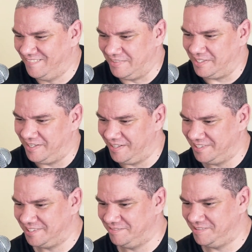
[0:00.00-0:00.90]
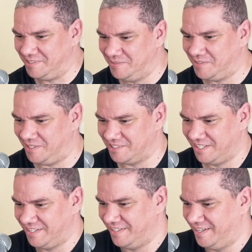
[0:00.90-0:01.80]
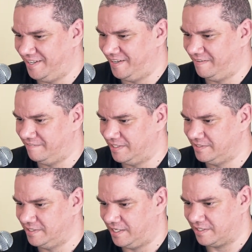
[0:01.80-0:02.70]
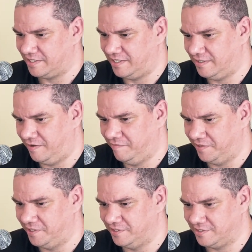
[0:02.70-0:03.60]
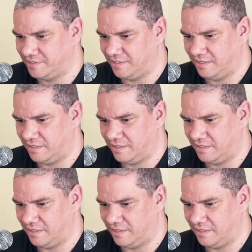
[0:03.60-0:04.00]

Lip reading: Those are some very cool cars. I do like of those.